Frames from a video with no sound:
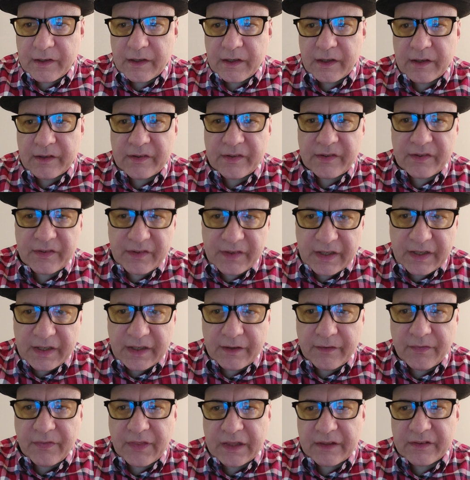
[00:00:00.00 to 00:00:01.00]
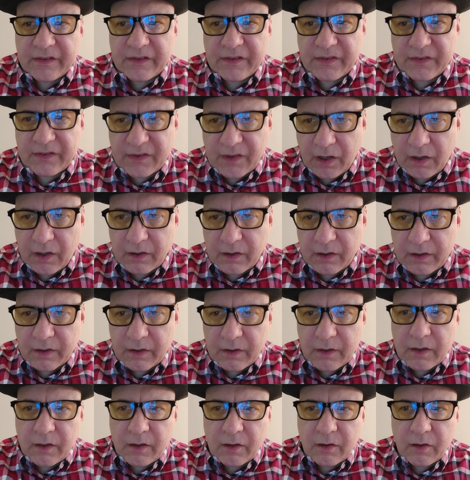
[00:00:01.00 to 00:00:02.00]
a stink that stunk
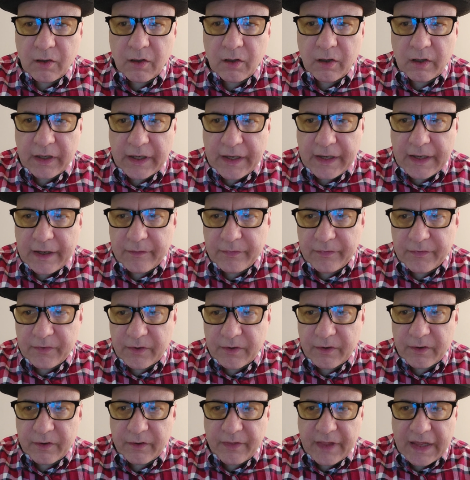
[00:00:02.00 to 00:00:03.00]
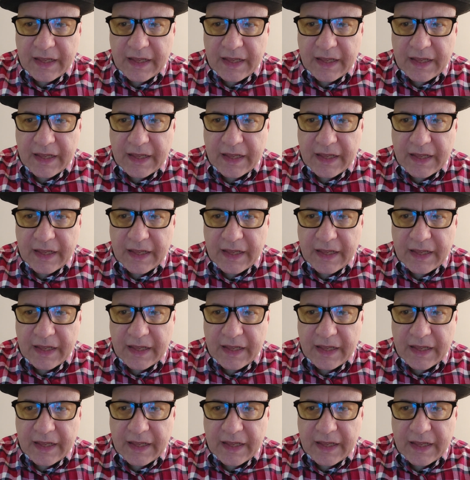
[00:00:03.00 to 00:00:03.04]
long after